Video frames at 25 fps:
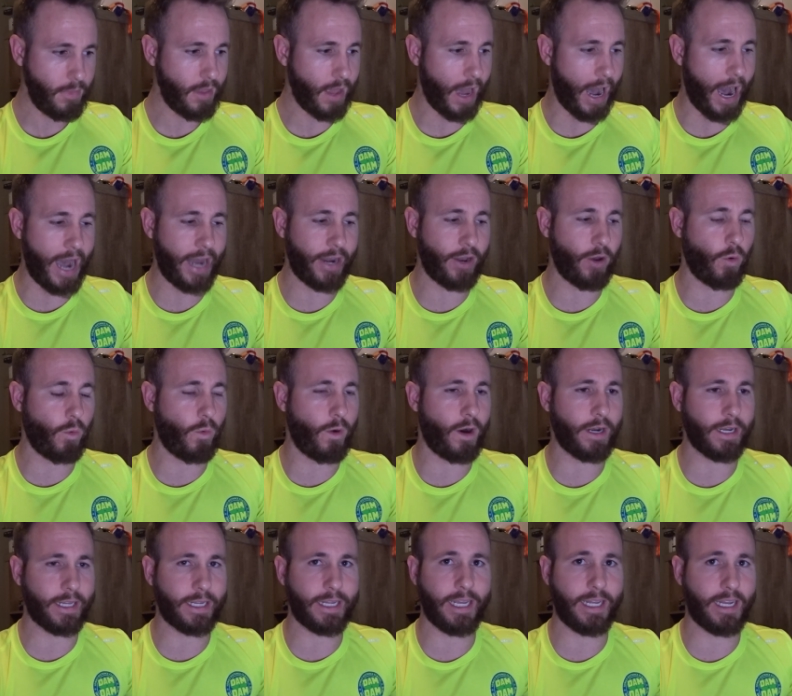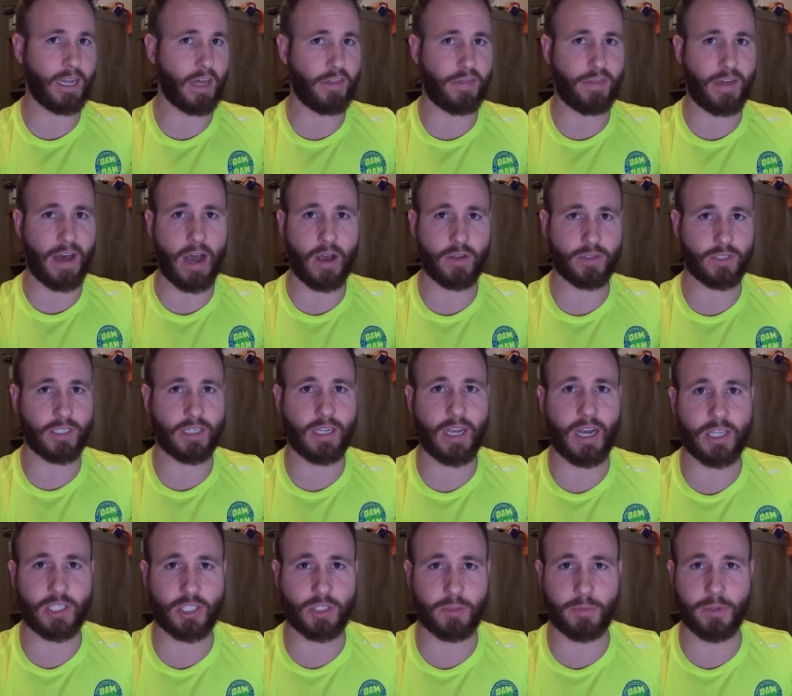I don't want to get 1,000
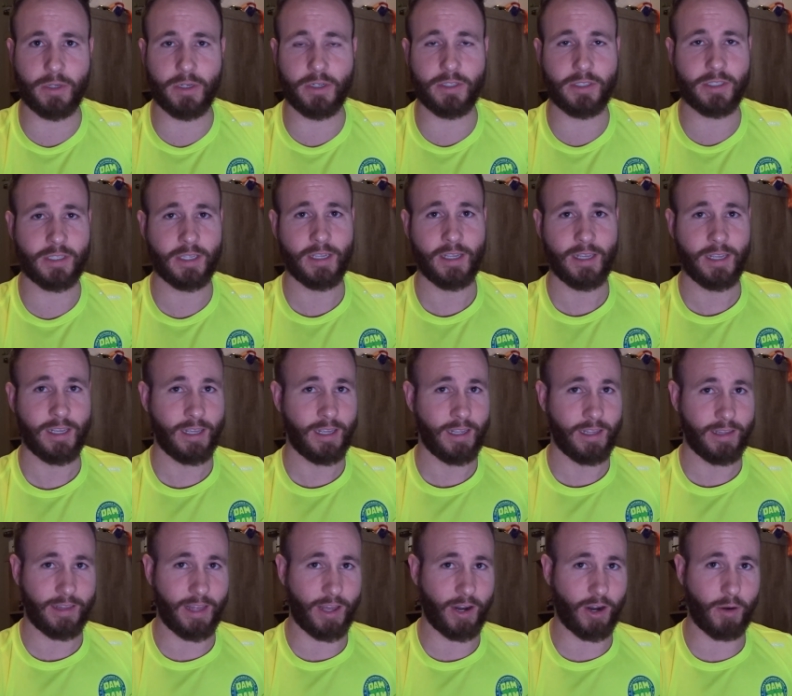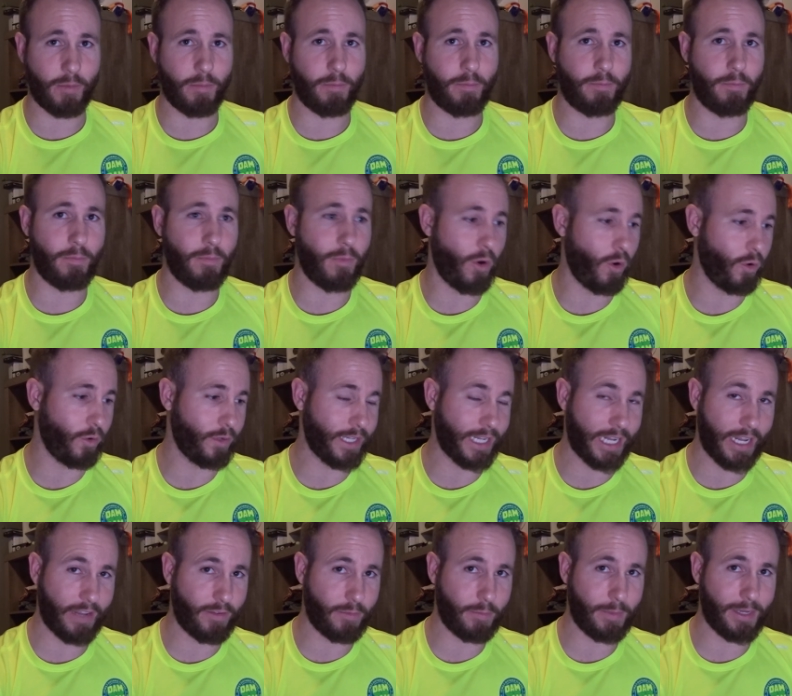customers that are only
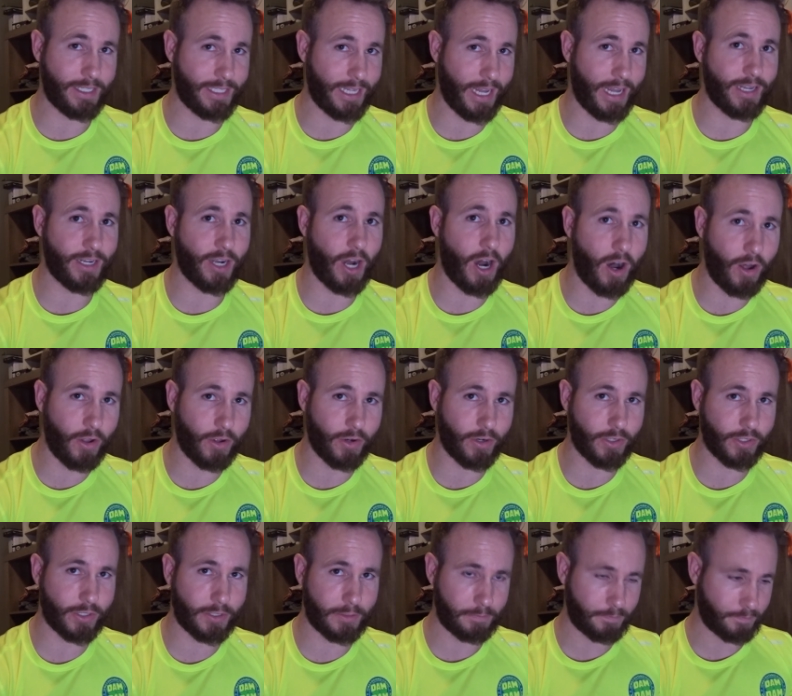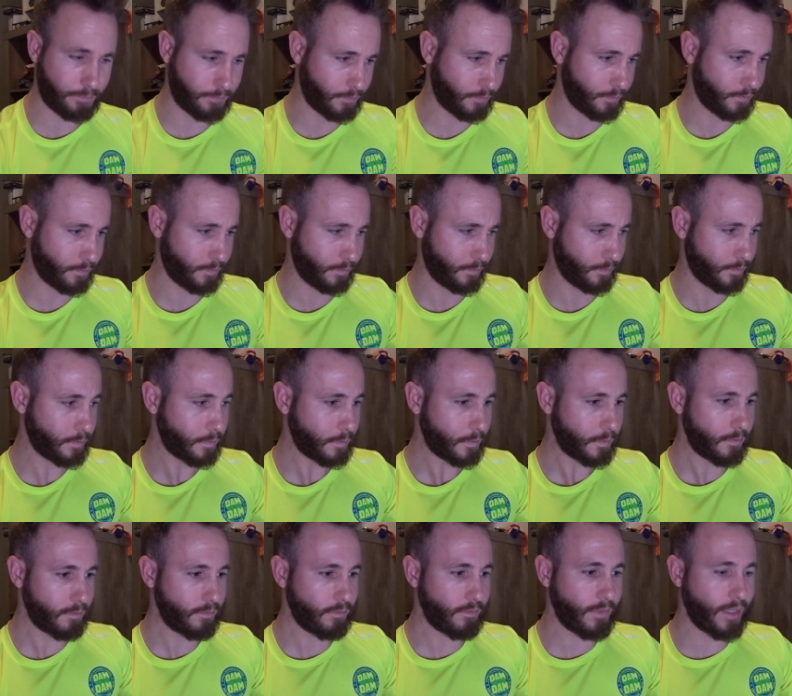giving me $10.
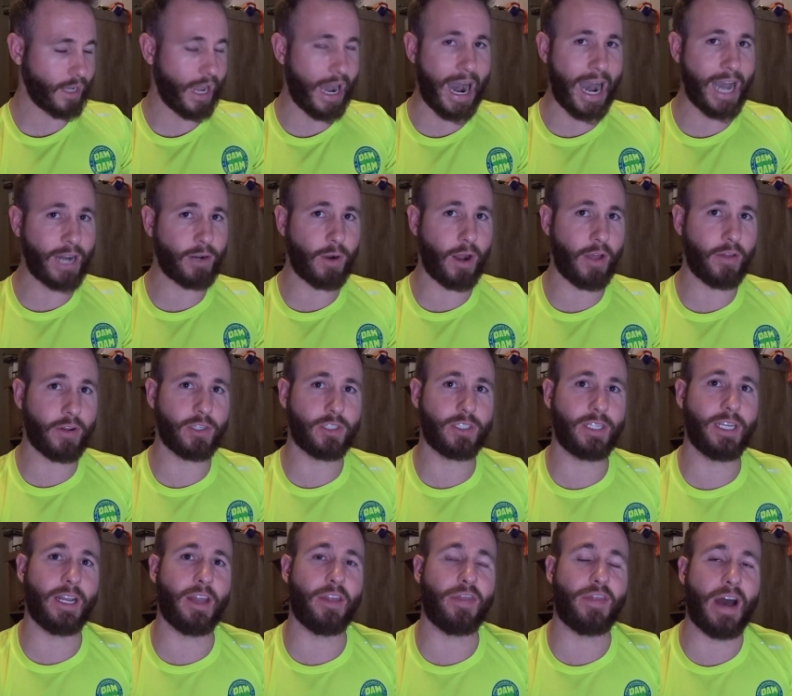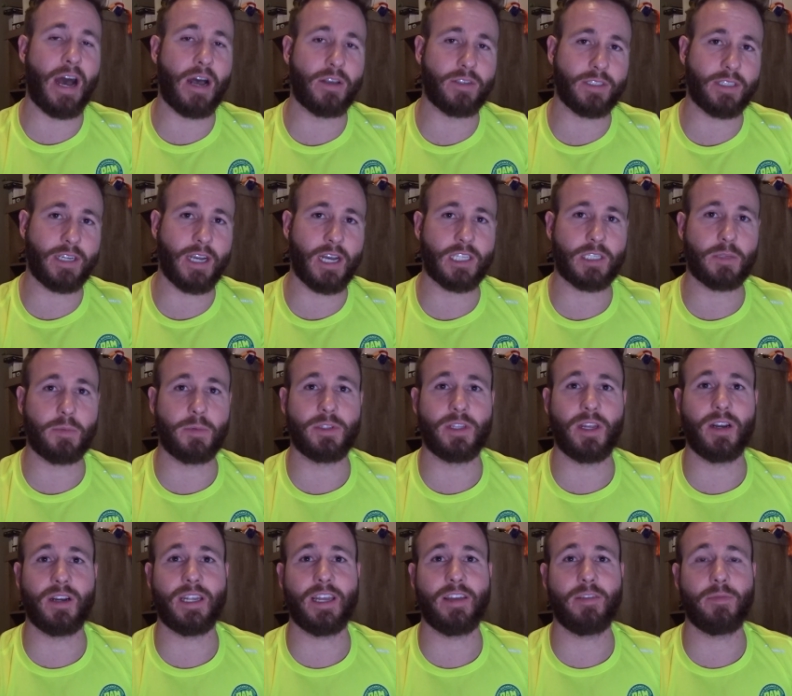I'd rather get 1,000 customers that
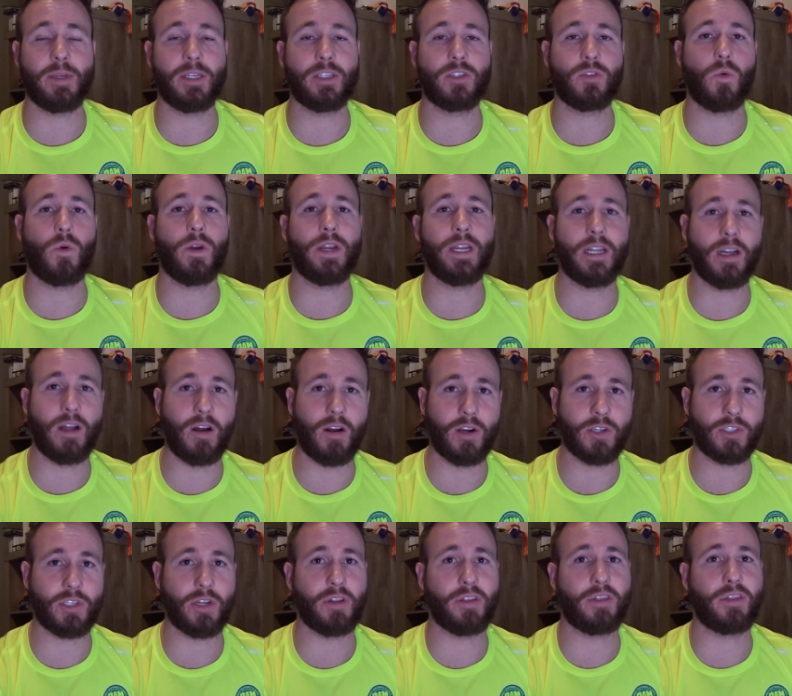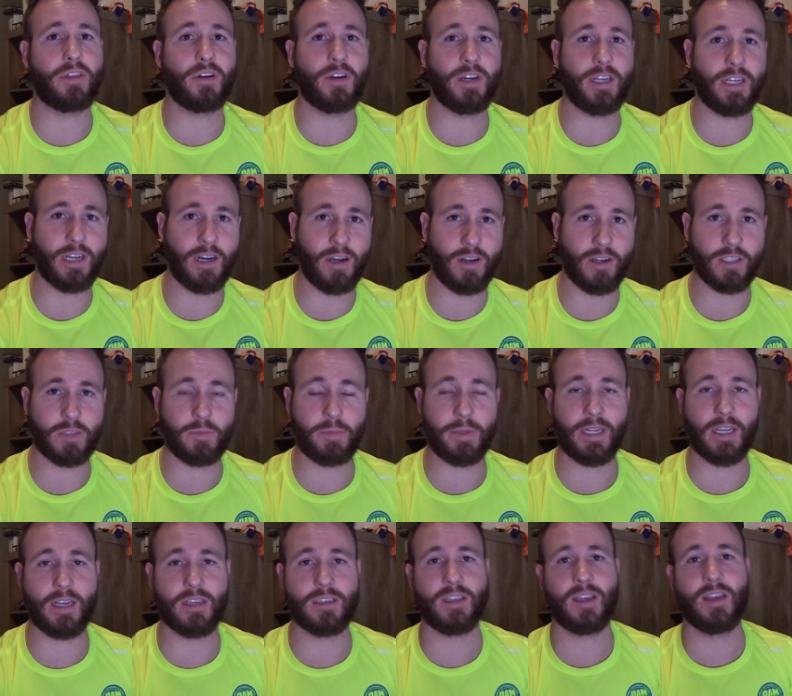are giving me $20 or $30,
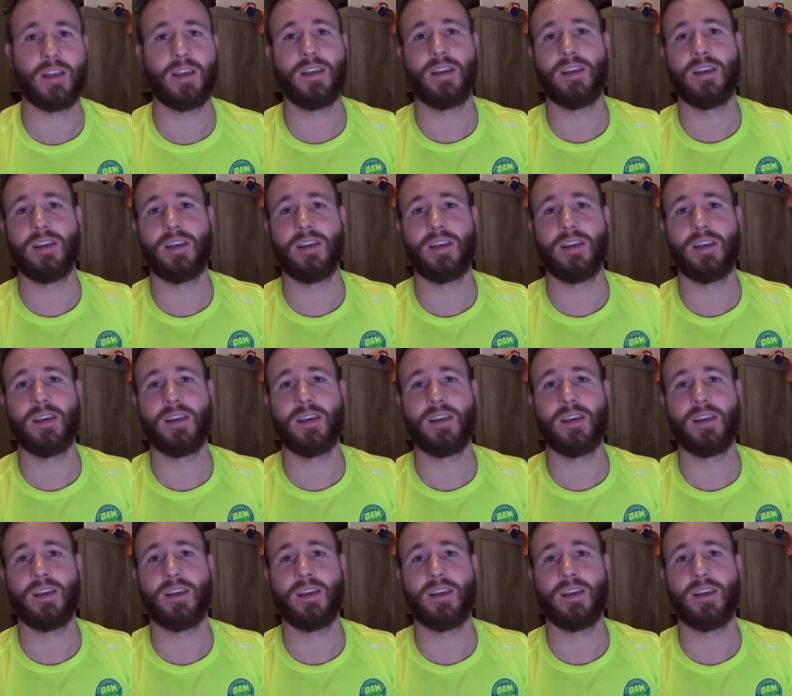because